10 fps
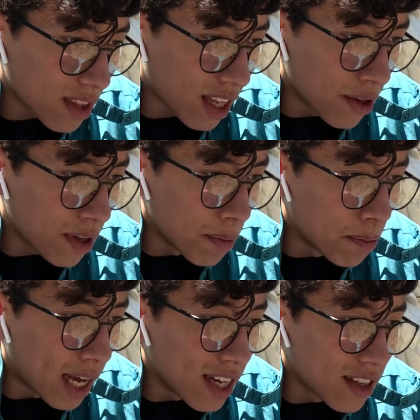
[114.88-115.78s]
that you can
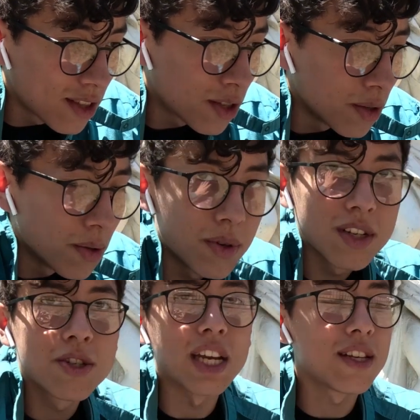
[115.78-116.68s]
bend to
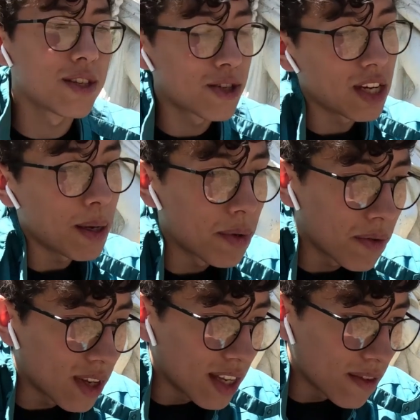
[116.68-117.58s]
change the shape
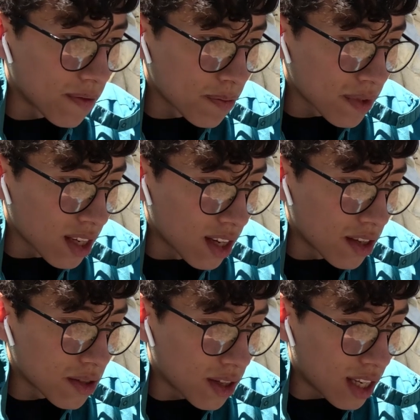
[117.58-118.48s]
of it.
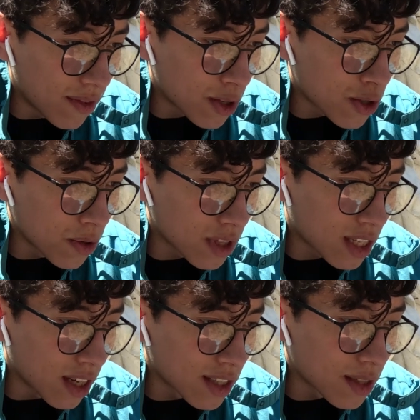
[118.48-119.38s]
So you can even choose a
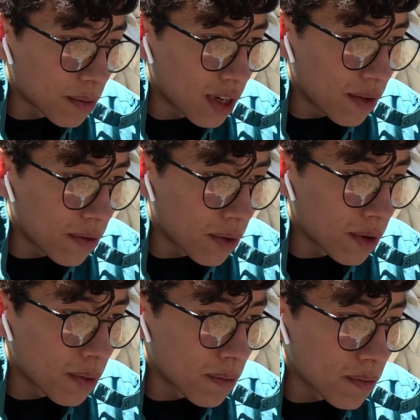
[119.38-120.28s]
custom
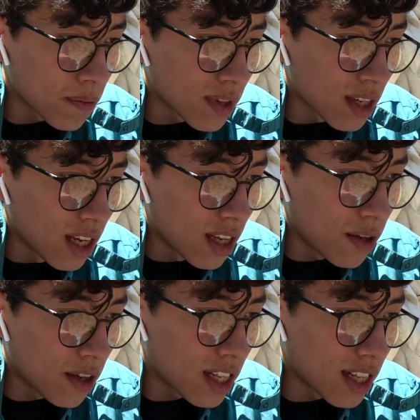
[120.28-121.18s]
waveform.
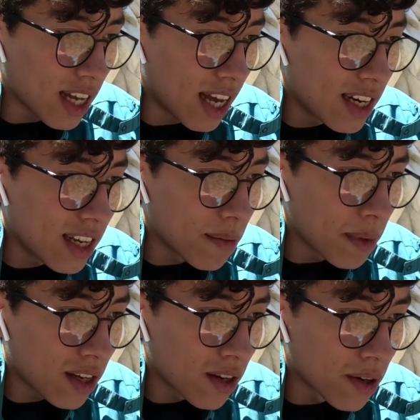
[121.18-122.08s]
You can click edit,
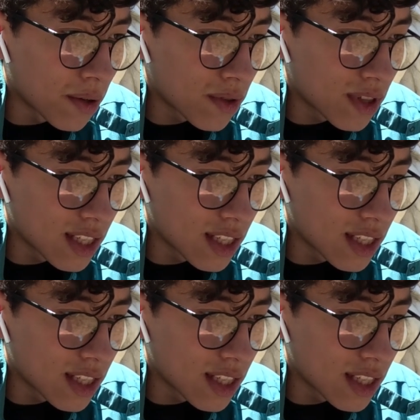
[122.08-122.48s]
make your own